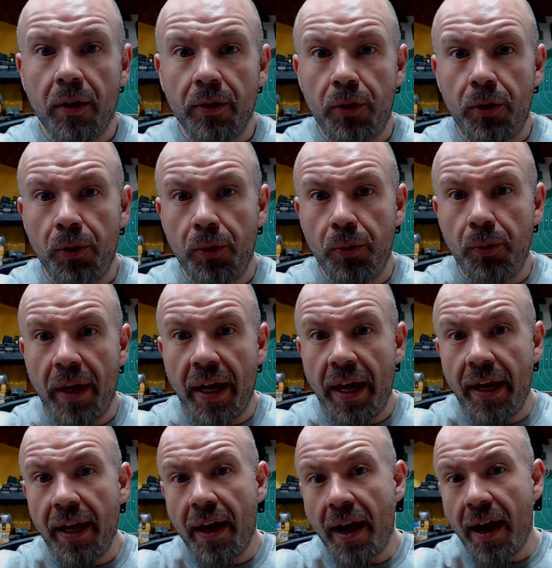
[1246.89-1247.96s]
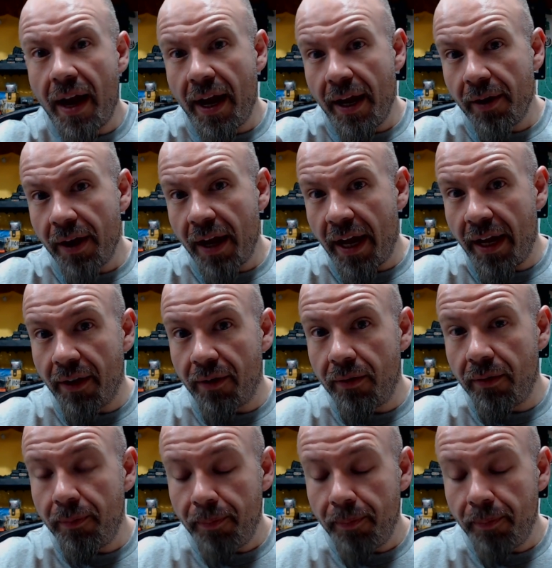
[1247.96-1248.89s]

to a higher angle,